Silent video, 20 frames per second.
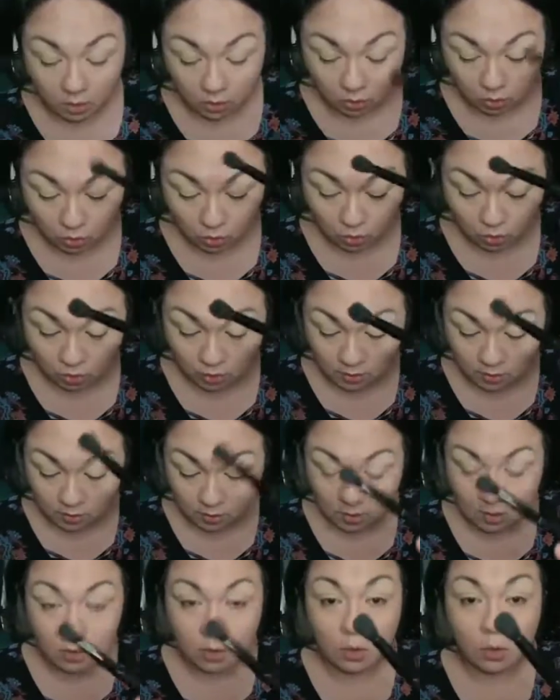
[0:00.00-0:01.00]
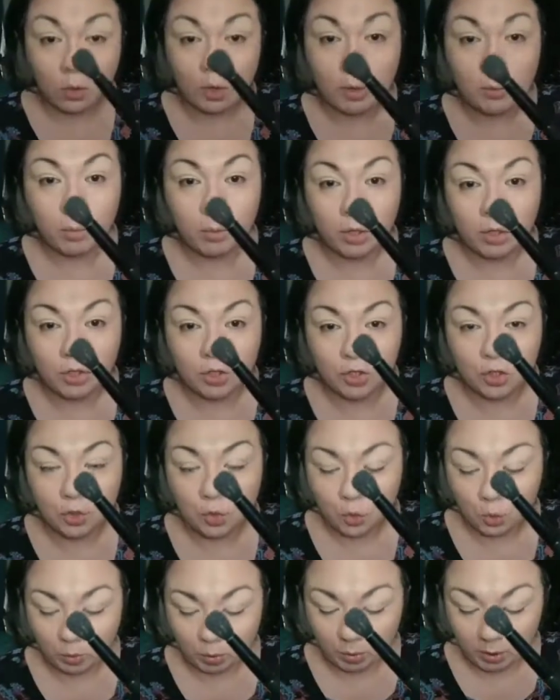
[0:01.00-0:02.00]
So this is a great brush
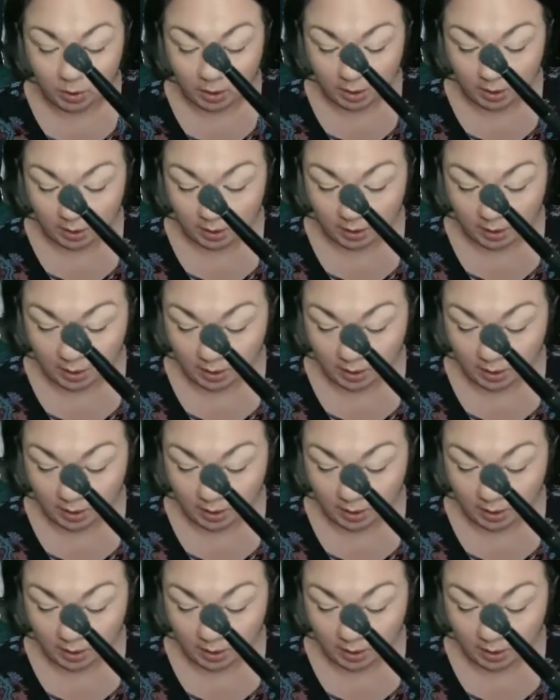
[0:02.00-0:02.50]
to apply